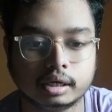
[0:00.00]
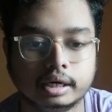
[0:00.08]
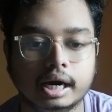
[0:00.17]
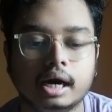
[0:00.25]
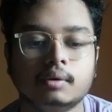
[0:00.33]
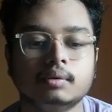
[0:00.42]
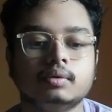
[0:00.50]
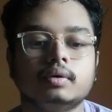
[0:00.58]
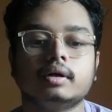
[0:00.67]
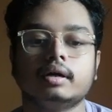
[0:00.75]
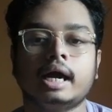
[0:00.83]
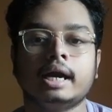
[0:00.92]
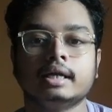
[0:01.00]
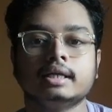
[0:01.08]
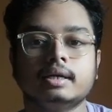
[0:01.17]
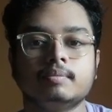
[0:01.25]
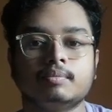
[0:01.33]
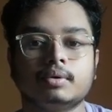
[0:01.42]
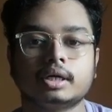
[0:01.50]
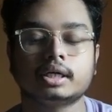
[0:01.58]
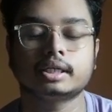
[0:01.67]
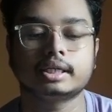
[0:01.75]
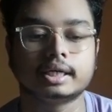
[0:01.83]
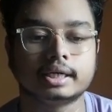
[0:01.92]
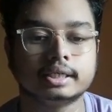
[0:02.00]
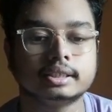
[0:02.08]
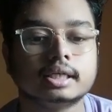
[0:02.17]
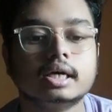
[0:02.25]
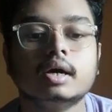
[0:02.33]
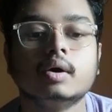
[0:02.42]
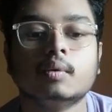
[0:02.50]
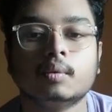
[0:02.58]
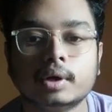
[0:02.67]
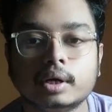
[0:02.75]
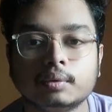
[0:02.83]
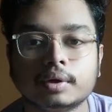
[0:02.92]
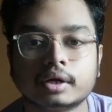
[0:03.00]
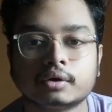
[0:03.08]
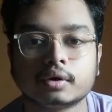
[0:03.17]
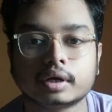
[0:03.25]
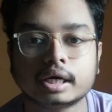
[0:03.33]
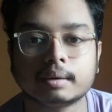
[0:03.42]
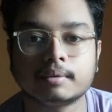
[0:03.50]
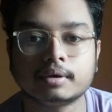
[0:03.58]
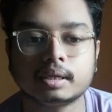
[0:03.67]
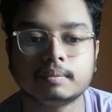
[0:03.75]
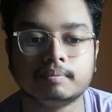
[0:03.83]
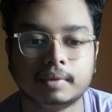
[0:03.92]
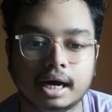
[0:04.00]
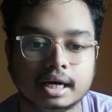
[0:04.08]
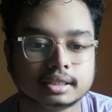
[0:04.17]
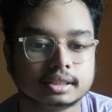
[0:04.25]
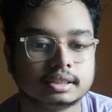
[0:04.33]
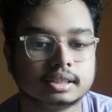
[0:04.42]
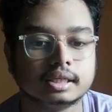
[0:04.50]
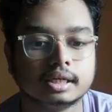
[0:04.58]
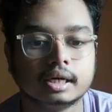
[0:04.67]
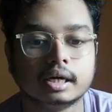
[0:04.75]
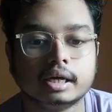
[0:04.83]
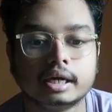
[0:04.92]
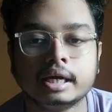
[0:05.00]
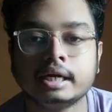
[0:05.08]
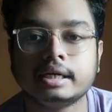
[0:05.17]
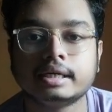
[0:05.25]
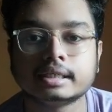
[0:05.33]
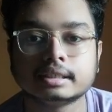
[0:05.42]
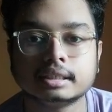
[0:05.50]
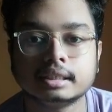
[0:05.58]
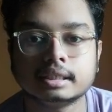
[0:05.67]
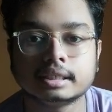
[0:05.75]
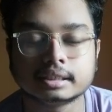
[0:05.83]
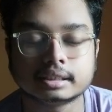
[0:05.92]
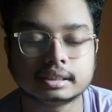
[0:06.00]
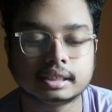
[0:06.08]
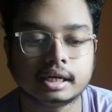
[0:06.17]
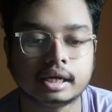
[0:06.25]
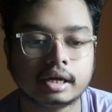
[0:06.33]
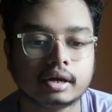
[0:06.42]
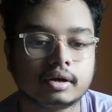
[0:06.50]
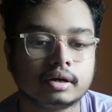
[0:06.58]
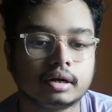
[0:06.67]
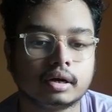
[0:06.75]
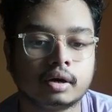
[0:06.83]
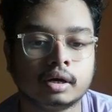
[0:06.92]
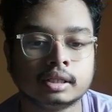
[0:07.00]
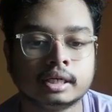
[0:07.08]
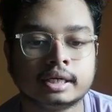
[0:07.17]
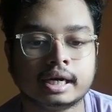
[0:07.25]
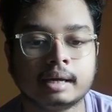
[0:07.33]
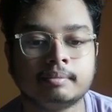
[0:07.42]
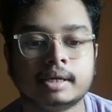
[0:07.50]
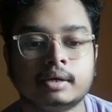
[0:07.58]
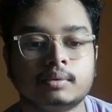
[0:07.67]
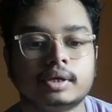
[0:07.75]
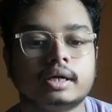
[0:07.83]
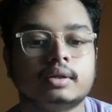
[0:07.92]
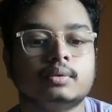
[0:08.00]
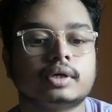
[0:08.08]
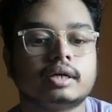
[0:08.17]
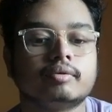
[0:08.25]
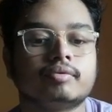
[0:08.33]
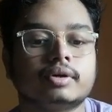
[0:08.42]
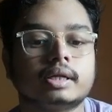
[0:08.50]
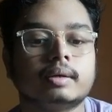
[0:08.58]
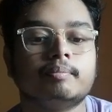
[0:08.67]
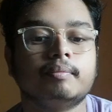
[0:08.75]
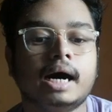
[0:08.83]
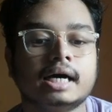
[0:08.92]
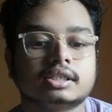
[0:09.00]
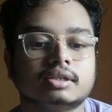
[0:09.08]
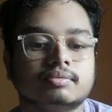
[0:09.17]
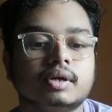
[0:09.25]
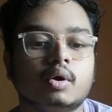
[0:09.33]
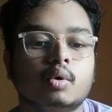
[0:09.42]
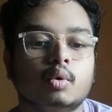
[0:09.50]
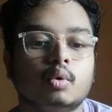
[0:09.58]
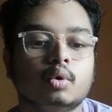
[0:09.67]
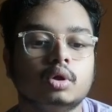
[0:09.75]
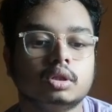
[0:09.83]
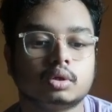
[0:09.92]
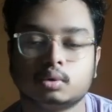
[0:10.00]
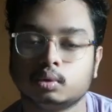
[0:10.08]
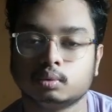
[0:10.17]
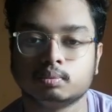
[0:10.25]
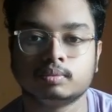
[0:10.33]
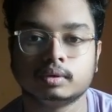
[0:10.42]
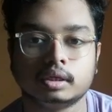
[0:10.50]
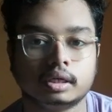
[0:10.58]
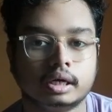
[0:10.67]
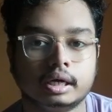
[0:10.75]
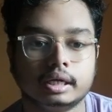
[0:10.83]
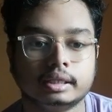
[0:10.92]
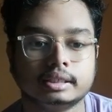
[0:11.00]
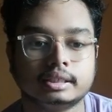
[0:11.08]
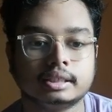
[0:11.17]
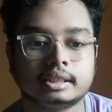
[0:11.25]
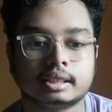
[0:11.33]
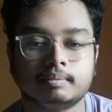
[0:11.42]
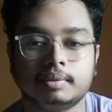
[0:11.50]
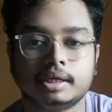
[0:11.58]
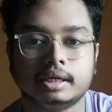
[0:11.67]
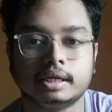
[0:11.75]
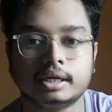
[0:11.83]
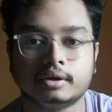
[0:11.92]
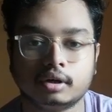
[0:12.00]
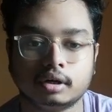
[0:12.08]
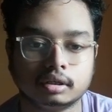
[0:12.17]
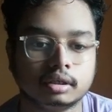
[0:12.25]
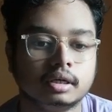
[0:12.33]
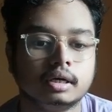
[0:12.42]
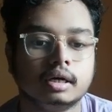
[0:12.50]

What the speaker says: Now another important thing is, when we are talking about the mass, it doesn't necessarily all the time that we are looking for the mass of the whole group. This is completely wrong.